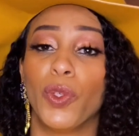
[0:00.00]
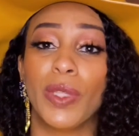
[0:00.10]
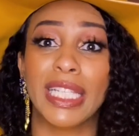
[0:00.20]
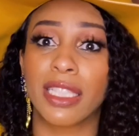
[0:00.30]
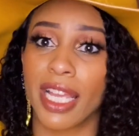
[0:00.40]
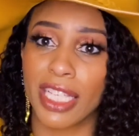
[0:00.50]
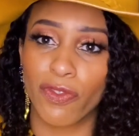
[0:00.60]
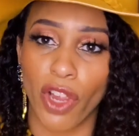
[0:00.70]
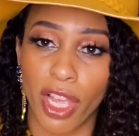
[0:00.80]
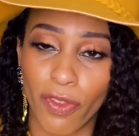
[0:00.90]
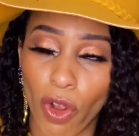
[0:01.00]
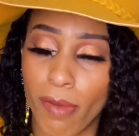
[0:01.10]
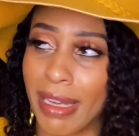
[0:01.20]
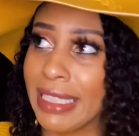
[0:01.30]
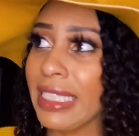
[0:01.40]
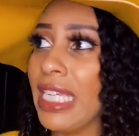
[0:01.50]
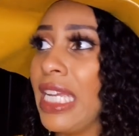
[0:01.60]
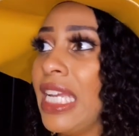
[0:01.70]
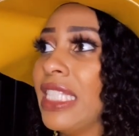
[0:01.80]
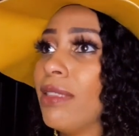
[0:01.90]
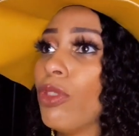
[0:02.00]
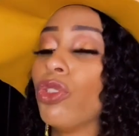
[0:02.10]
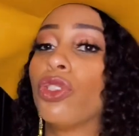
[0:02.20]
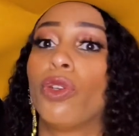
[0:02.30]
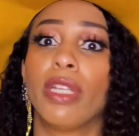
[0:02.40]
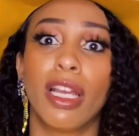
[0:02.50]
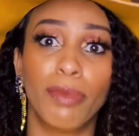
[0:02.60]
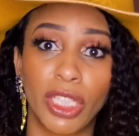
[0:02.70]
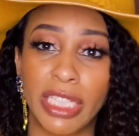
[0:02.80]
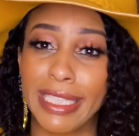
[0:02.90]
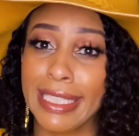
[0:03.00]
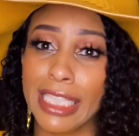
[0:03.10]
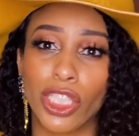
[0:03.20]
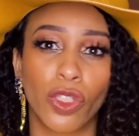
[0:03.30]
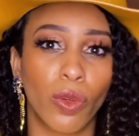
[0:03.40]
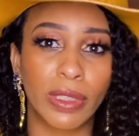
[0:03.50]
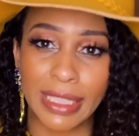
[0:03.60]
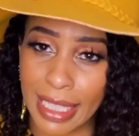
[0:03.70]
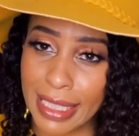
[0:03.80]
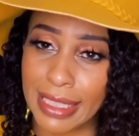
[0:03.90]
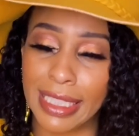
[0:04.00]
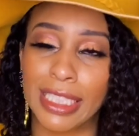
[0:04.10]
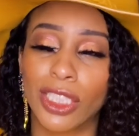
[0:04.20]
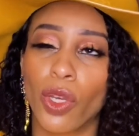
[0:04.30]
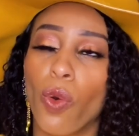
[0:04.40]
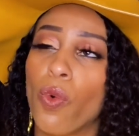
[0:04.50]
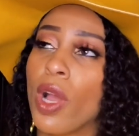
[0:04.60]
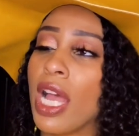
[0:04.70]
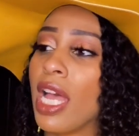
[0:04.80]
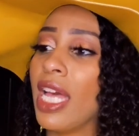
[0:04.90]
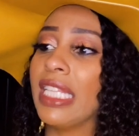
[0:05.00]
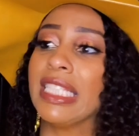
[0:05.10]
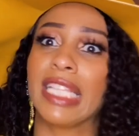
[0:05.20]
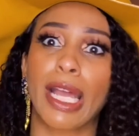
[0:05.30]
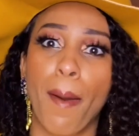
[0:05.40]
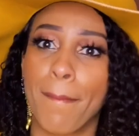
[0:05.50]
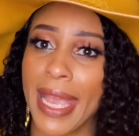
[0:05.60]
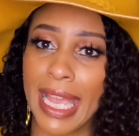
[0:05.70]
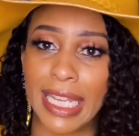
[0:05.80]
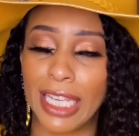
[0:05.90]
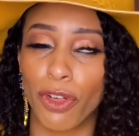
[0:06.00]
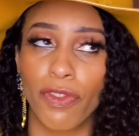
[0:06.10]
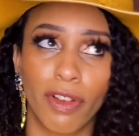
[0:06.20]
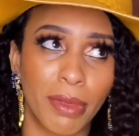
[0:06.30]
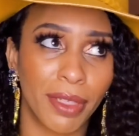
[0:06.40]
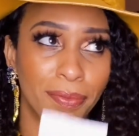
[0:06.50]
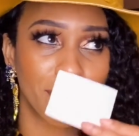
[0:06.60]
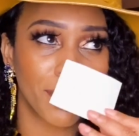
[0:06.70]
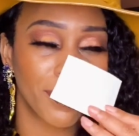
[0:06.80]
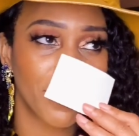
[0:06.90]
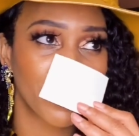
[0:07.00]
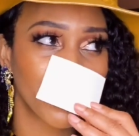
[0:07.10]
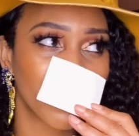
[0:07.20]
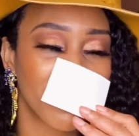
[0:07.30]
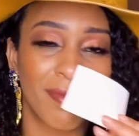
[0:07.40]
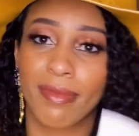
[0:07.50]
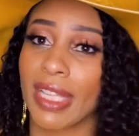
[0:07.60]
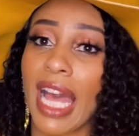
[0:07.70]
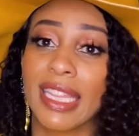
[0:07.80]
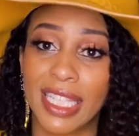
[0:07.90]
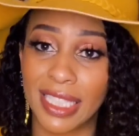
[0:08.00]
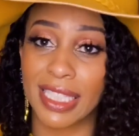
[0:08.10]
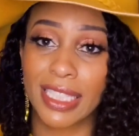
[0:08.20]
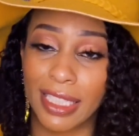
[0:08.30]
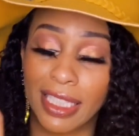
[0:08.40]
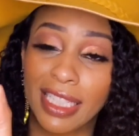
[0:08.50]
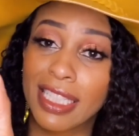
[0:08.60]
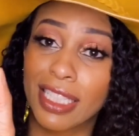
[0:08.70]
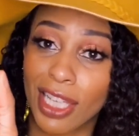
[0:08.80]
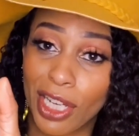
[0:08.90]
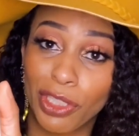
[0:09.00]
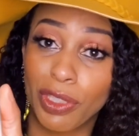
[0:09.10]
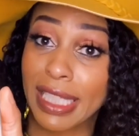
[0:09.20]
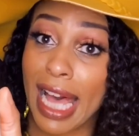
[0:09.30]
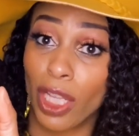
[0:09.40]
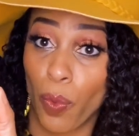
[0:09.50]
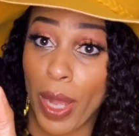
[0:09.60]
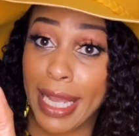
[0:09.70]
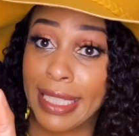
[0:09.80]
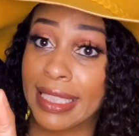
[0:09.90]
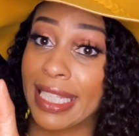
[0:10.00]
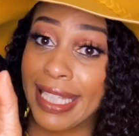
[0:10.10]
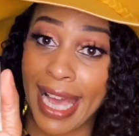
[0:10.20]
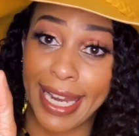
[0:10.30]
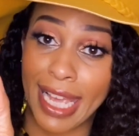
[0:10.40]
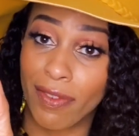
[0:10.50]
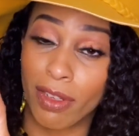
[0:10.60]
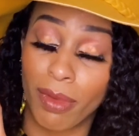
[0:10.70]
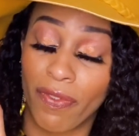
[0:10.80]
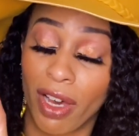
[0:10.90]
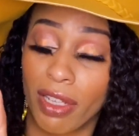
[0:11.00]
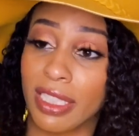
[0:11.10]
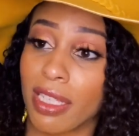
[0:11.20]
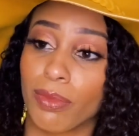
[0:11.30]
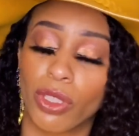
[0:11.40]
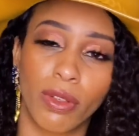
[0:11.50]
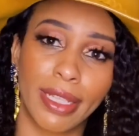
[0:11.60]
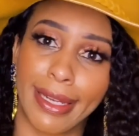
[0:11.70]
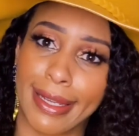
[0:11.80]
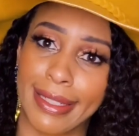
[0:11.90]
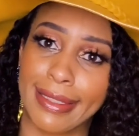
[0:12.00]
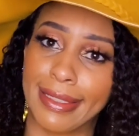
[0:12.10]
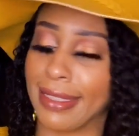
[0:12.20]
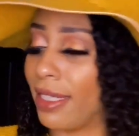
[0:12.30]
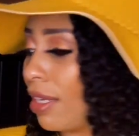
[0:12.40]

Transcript: you, this lasts forever on my skin. It smells so damn good. This is so sexy, so, it's like a man eater for me. This is good. This is a 100 Silent Ways. Gotta have it on my fall list. I'm so glad I got this scent,